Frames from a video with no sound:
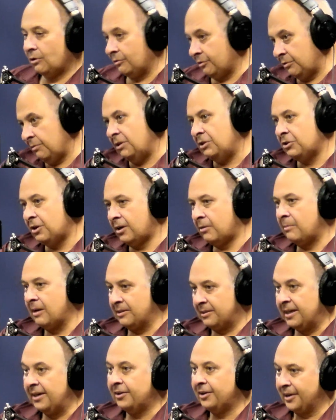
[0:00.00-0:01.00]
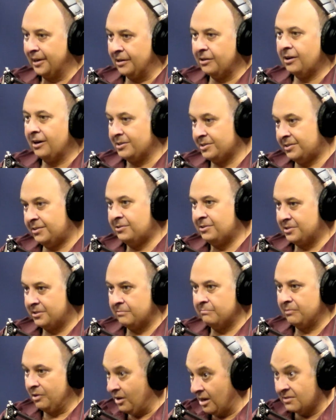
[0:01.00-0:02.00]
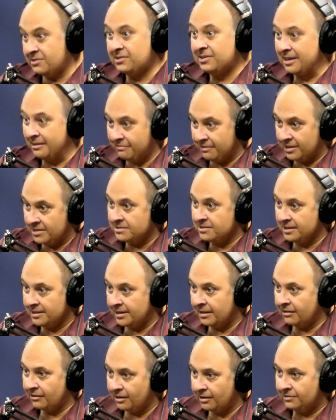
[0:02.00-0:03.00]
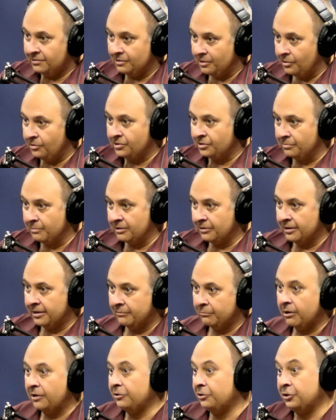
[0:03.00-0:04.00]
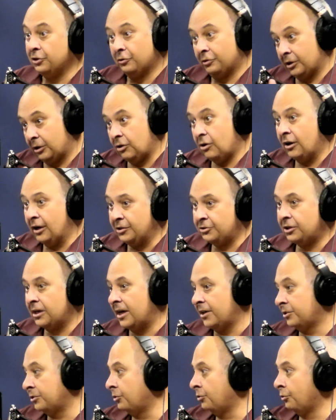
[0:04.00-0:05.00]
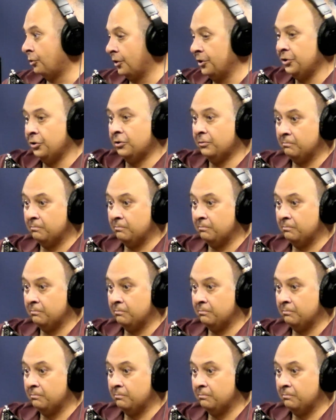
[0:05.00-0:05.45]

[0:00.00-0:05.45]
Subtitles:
you talk about carrying costs, there's some cost savings there ultimately, whether you're the contractor or you're